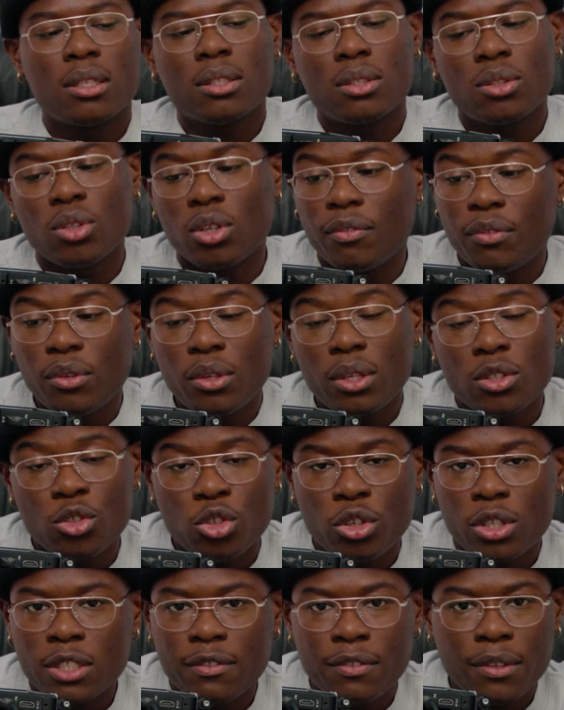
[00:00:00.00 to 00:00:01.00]
So if you
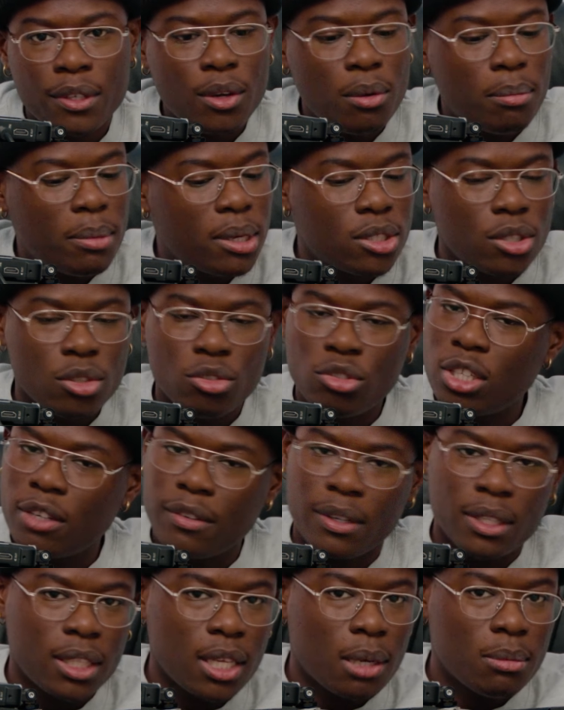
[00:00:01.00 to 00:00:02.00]
enjoyed this video, make sure you give
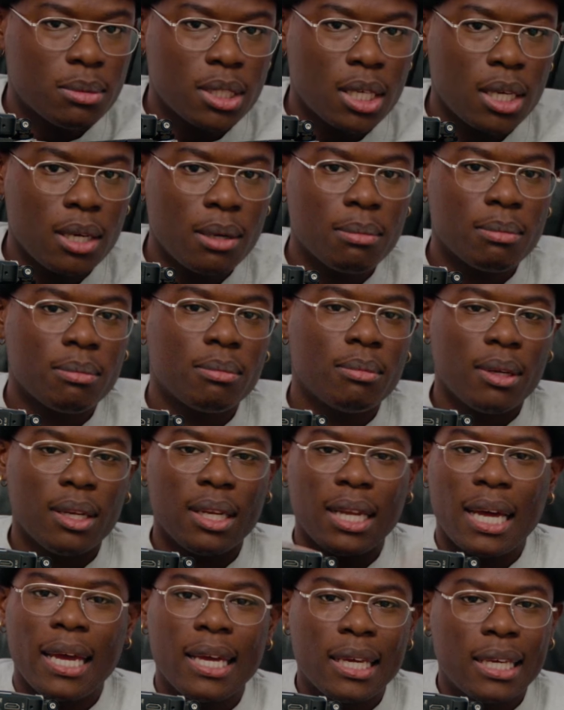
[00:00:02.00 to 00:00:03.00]
it a thumbs up,
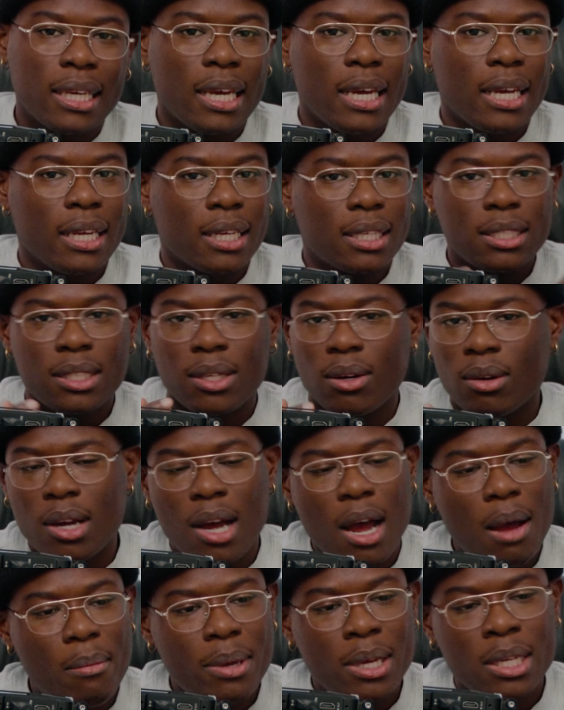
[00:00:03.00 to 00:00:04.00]
like, and
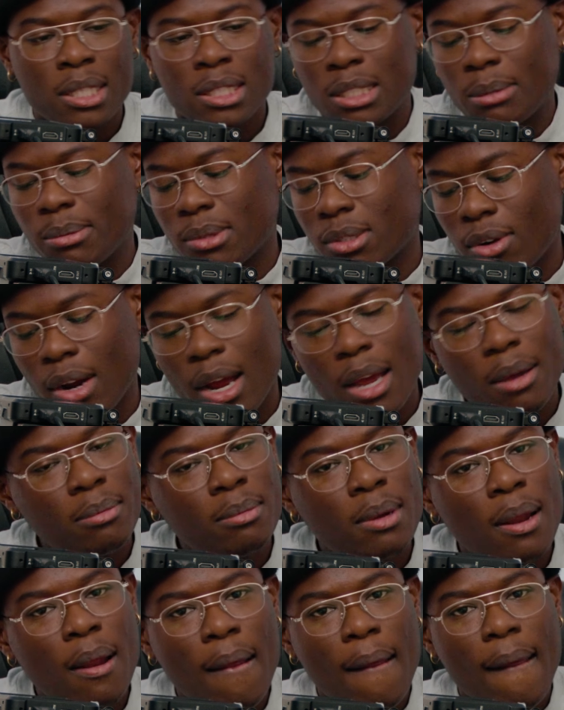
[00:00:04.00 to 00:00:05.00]
comment, subscribe,
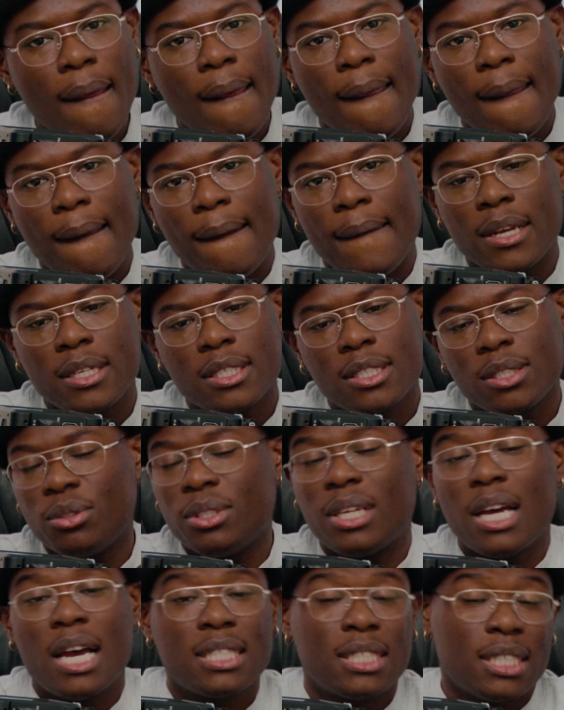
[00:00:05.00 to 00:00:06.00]
and see you
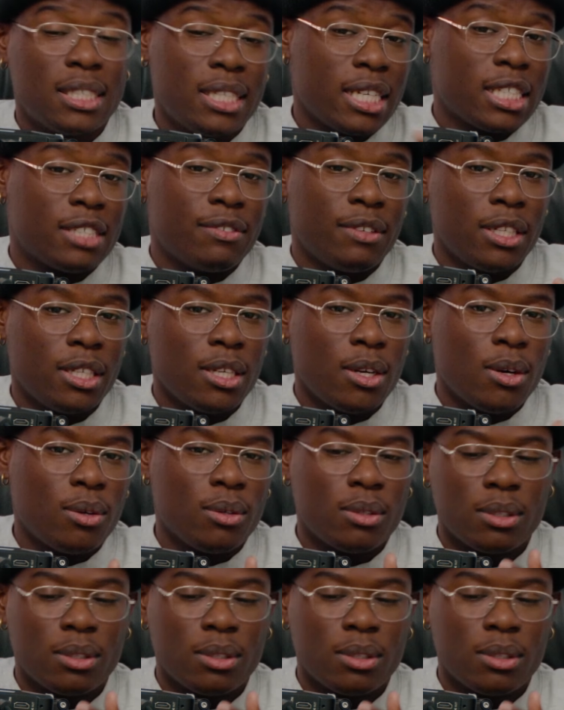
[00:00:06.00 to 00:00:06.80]
guys in the next video.